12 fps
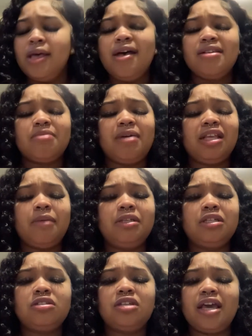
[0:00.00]
somebody keep
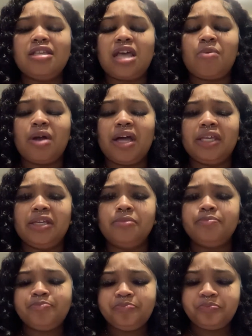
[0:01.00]
listening to ASAP Rocky.
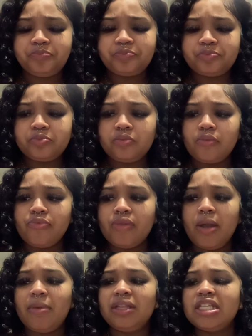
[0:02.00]

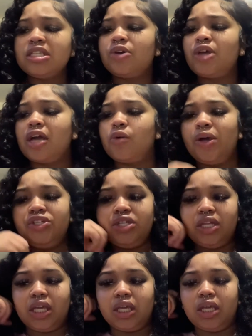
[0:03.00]
But this, yeah,
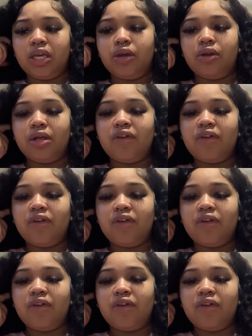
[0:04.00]
questioning here.